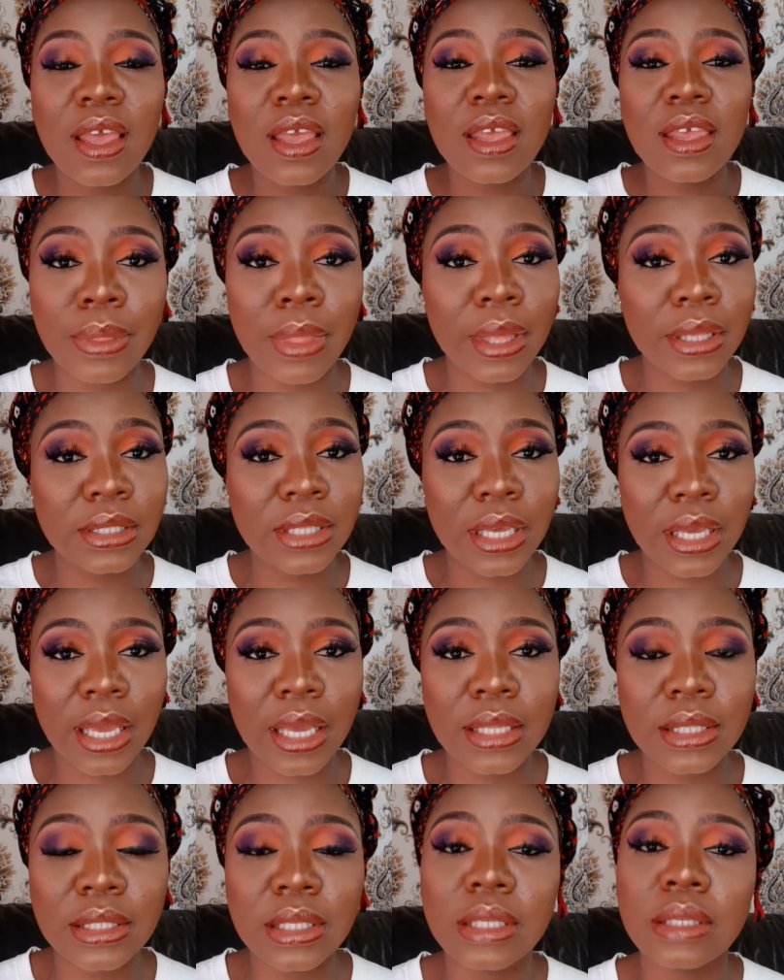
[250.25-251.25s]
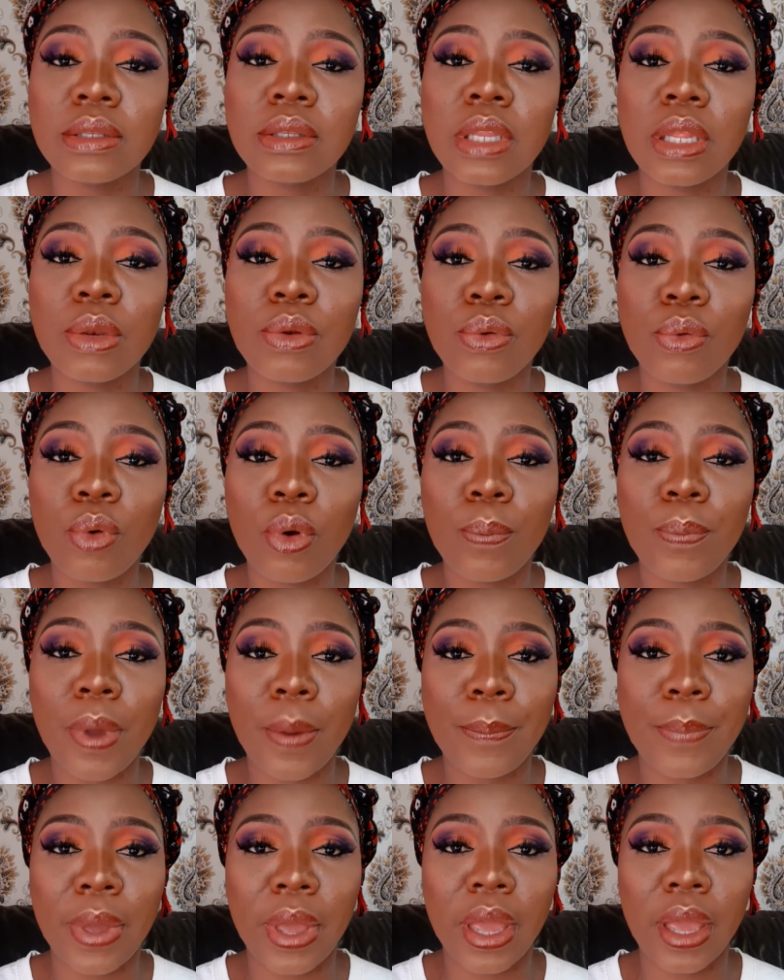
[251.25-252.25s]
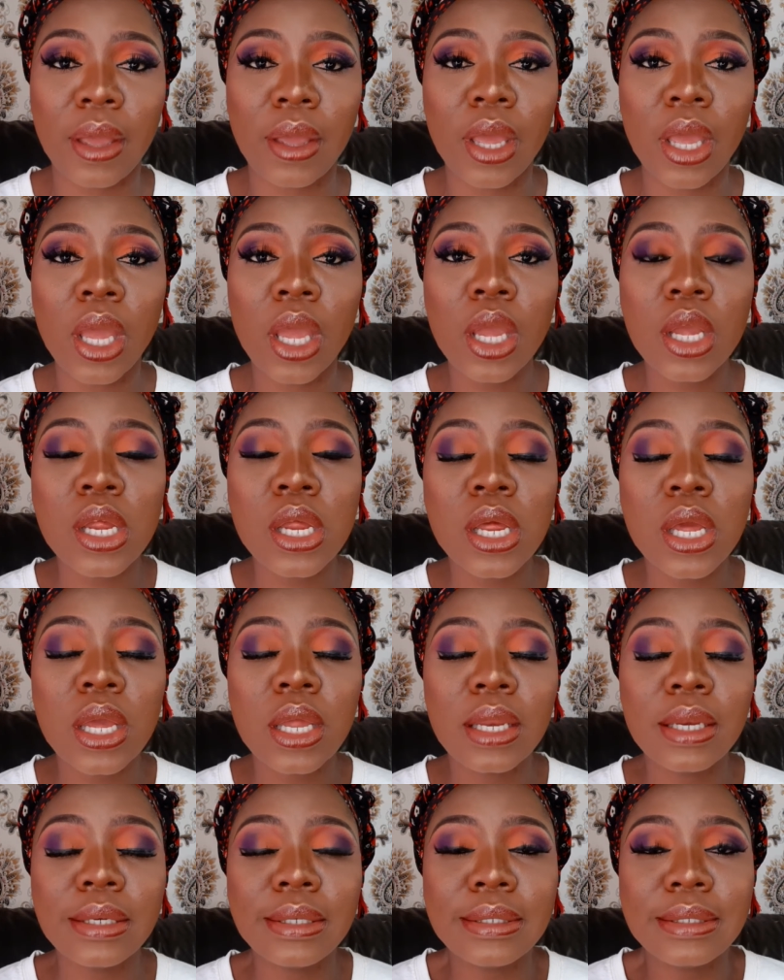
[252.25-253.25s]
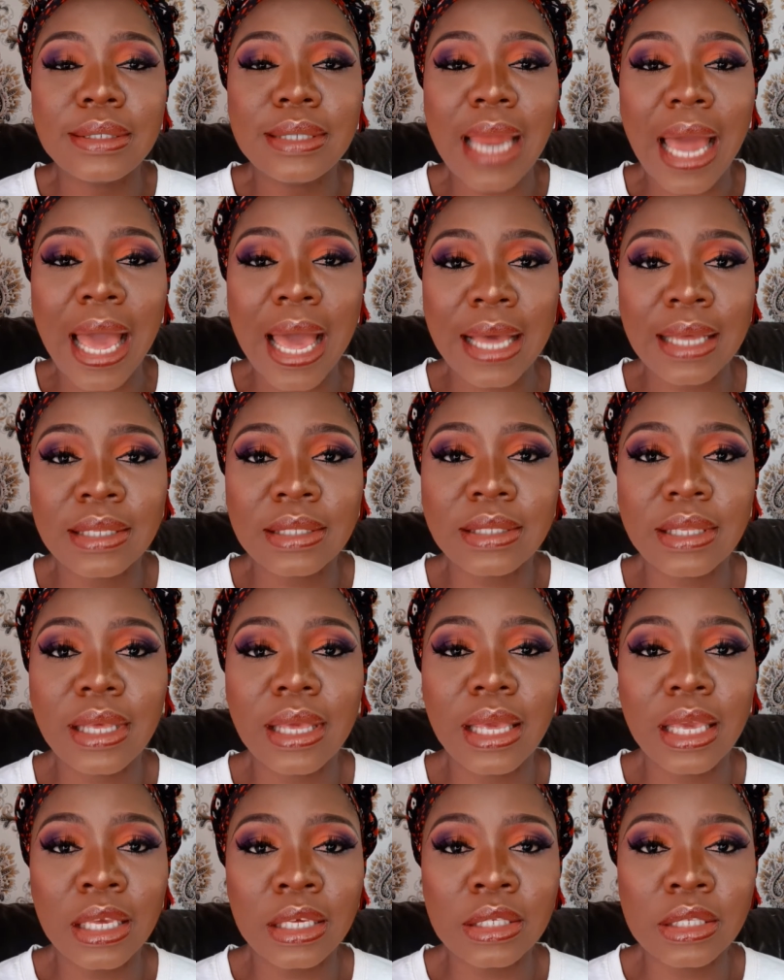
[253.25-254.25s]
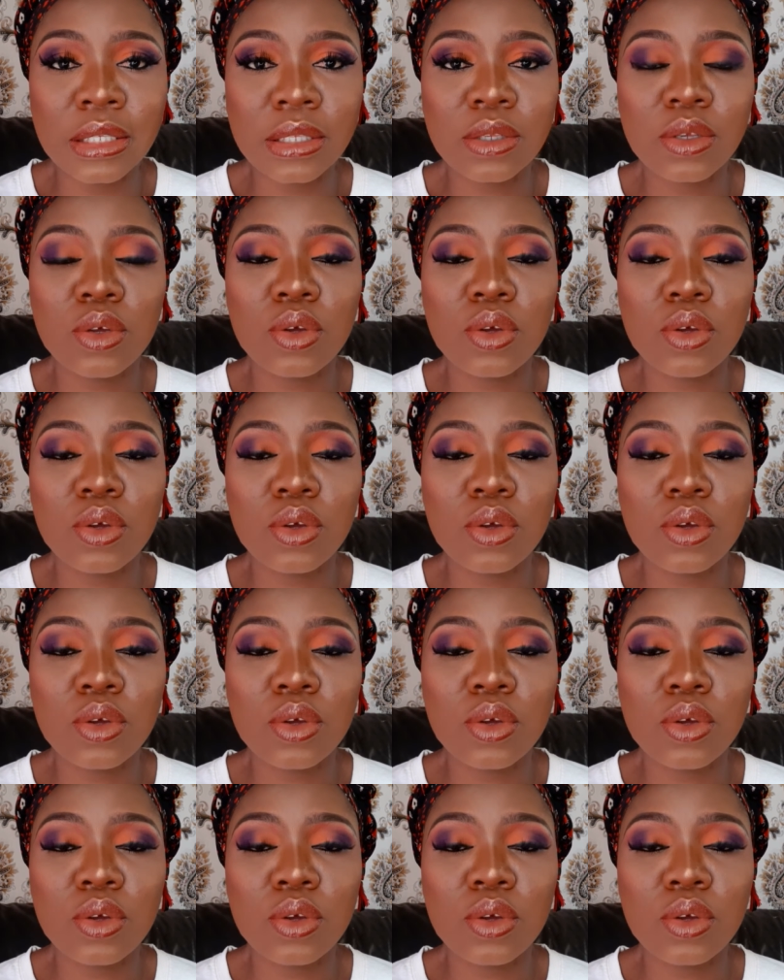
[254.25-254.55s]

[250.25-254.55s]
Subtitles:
The second thing Negro pepper does is